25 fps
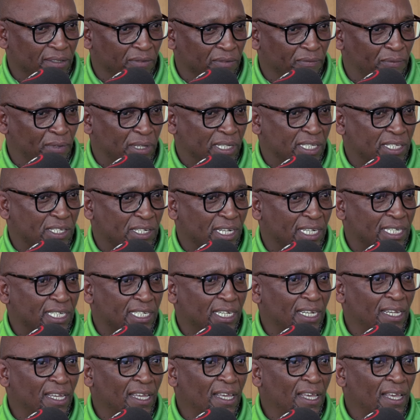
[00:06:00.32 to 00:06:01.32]

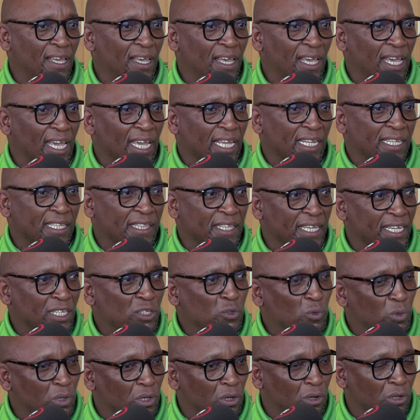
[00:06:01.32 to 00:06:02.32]
infrastructure and
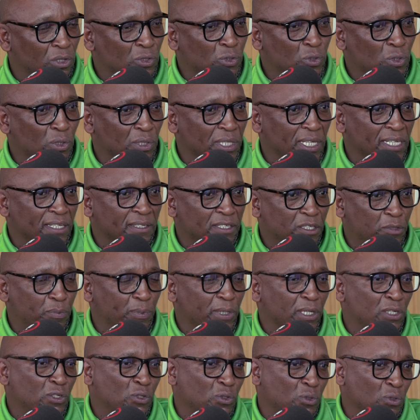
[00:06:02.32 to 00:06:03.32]
that will also then
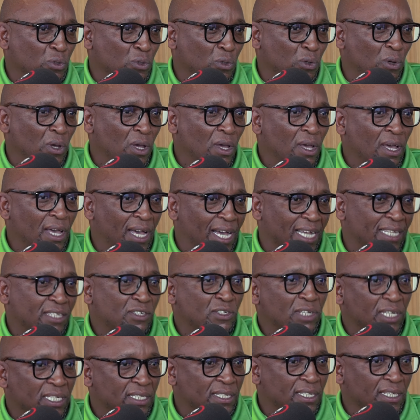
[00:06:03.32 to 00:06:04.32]
speaks to
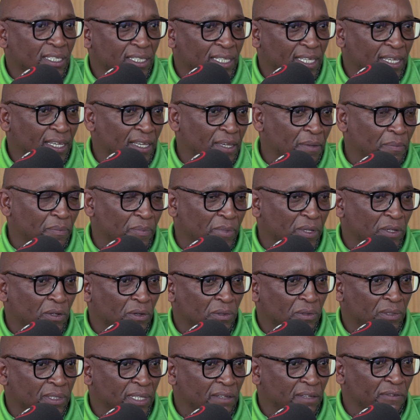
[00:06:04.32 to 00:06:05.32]
attracting the you
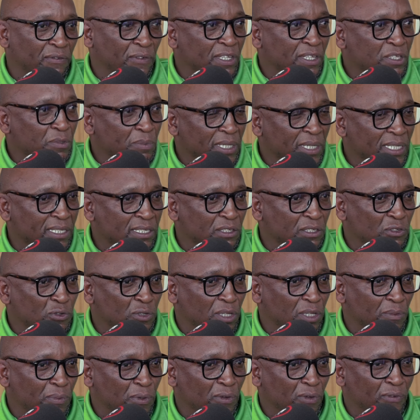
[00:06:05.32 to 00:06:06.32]
know the investment into
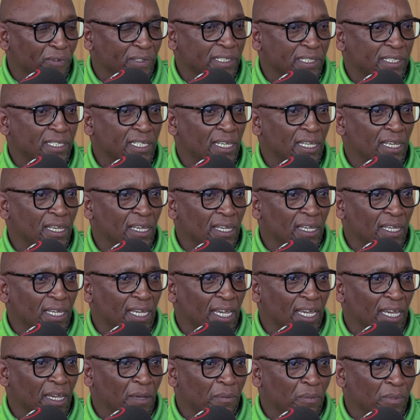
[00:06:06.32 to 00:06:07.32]
the province. Yeah.
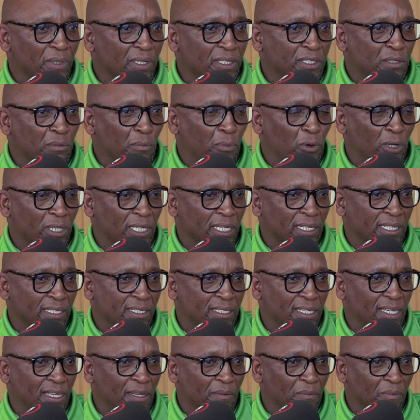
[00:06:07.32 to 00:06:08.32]
Um, it's
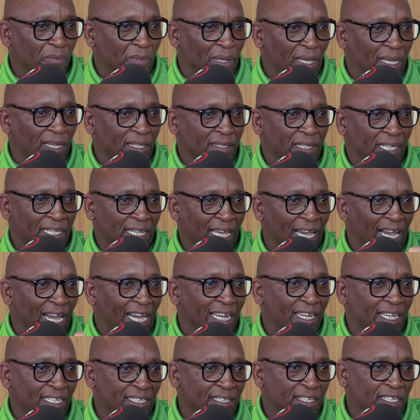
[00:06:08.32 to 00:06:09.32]
important um, uh, that I
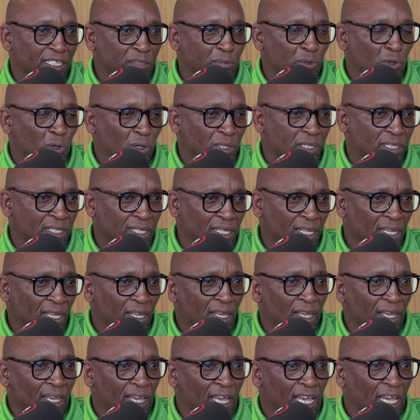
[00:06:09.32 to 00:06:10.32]
highlight that because
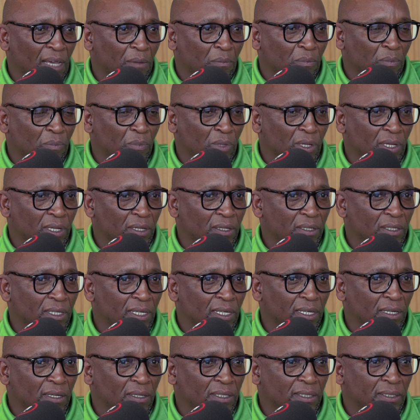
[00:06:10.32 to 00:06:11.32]
um, uh,
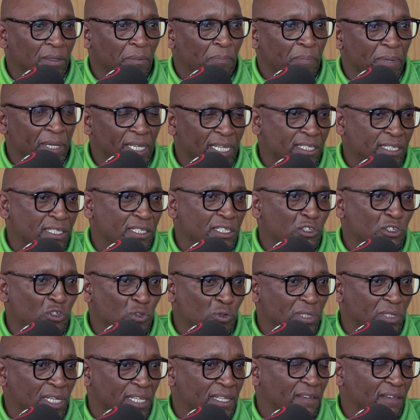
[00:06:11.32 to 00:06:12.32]
the biggest
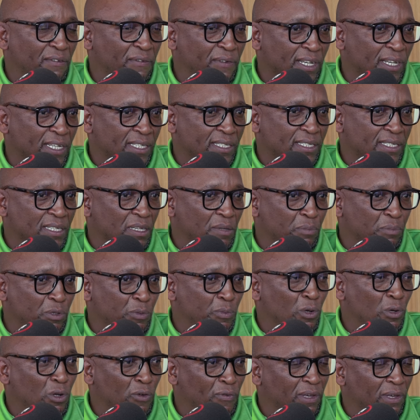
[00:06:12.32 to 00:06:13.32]
issue that affects uh,
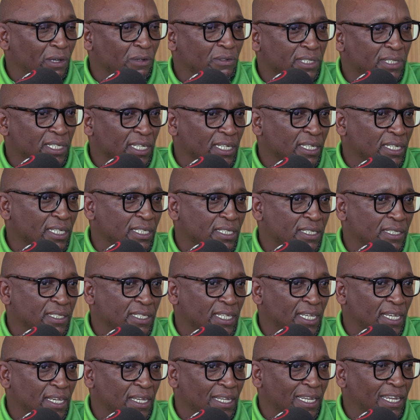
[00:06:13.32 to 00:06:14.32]
people of Gauteng is
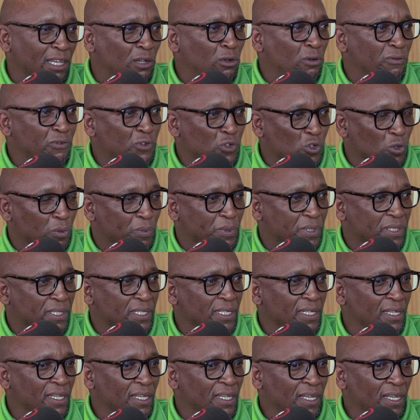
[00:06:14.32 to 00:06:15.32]
uh, lack of jobs,
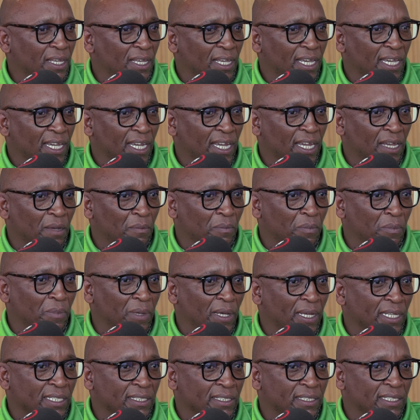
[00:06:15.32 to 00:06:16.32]
um,
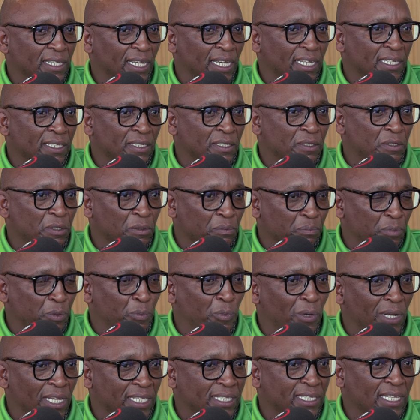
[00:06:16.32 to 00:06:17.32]
and, and, and
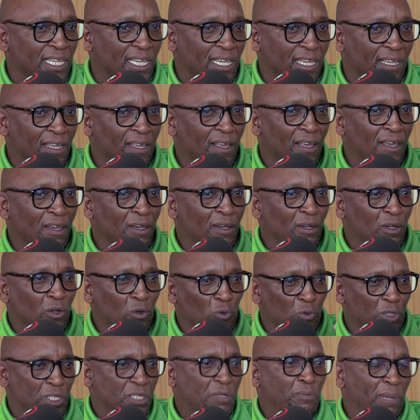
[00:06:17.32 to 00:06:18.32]
people are saying
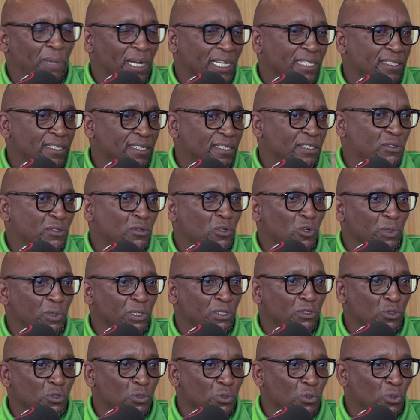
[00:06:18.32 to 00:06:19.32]
which party is
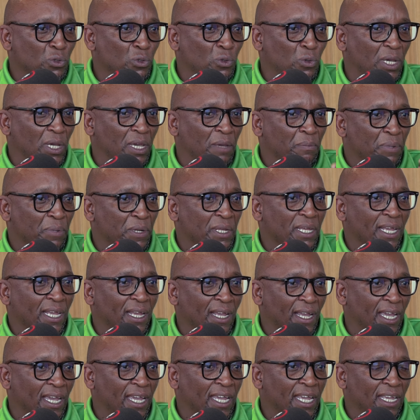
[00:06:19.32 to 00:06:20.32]
going to uh,
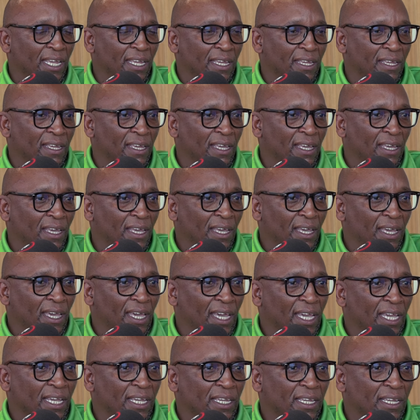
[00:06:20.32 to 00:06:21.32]
bring a
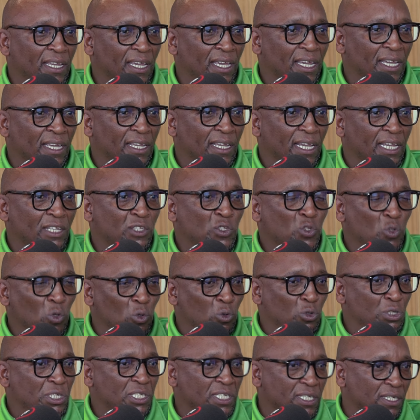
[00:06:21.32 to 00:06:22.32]
a, a, a
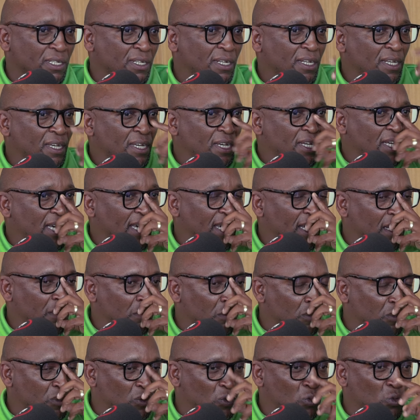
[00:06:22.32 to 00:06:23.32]
solution.
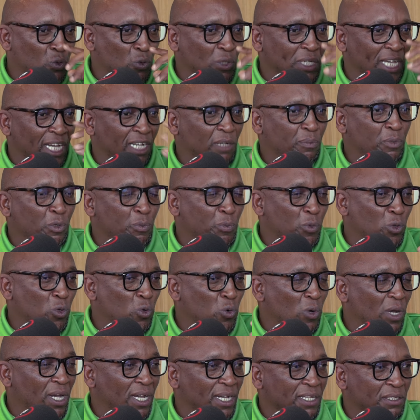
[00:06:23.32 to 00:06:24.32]
Um, to young people
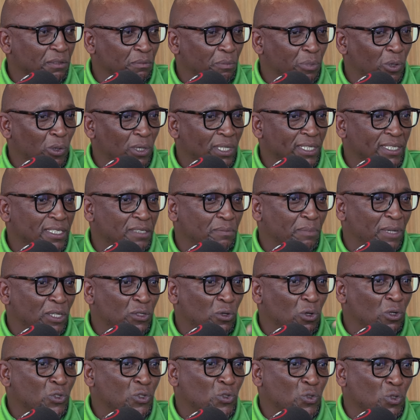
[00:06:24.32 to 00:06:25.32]
who are unemployed, but
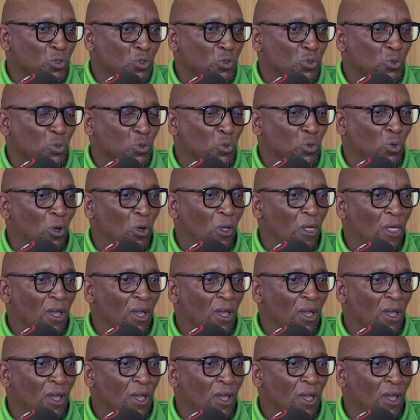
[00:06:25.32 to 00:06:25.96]
also to